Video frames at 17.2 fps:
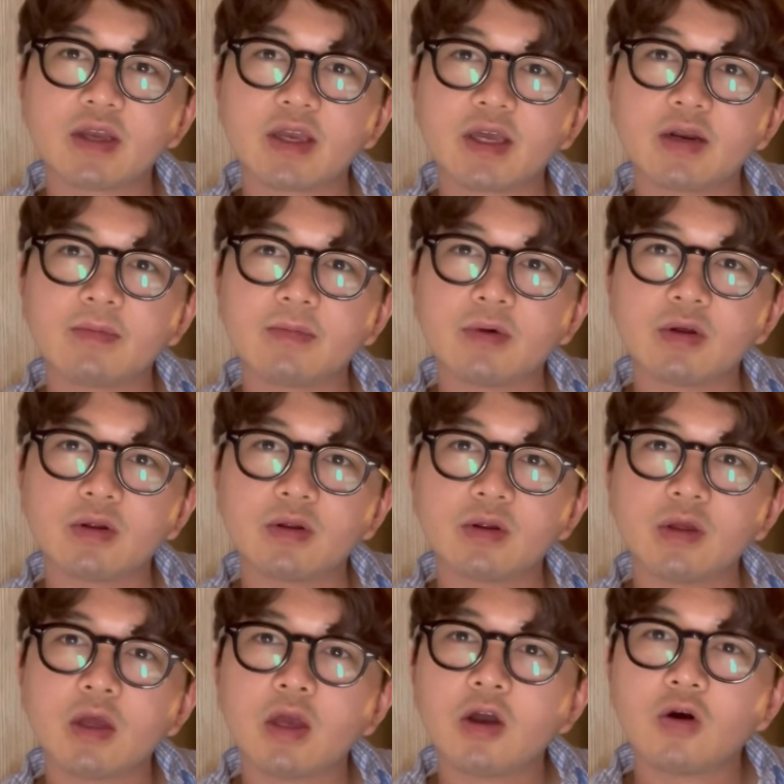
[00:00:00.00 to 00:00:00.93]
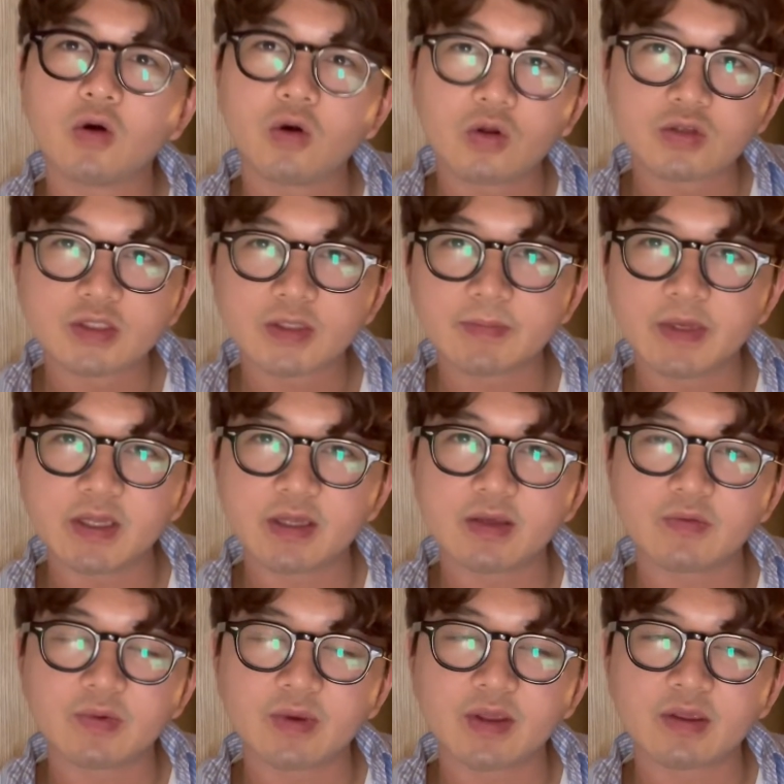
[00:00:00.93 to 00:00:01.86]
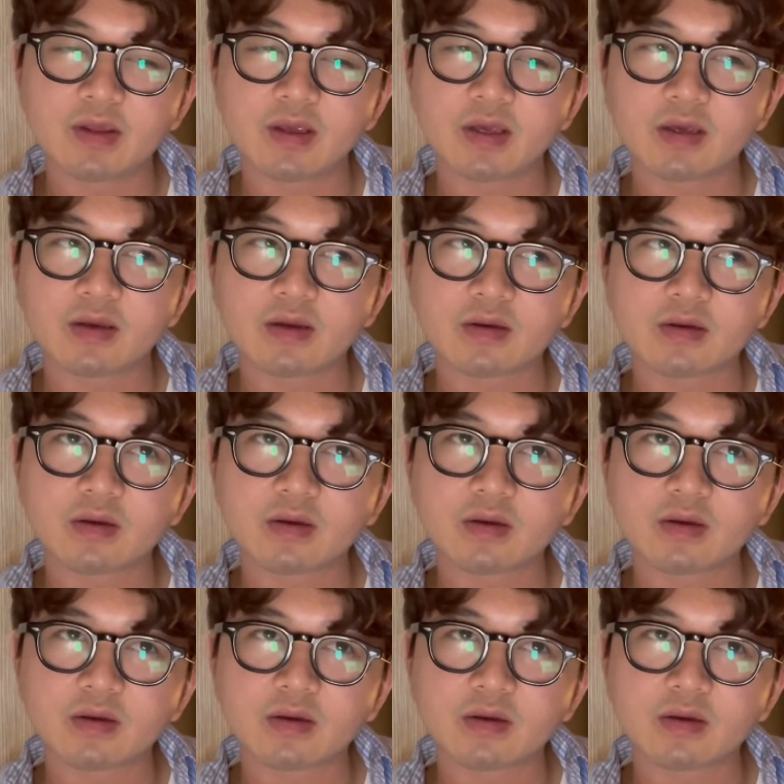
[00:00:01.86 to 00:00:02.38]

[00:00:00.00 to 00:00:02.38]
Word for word: animal, ultimately we think,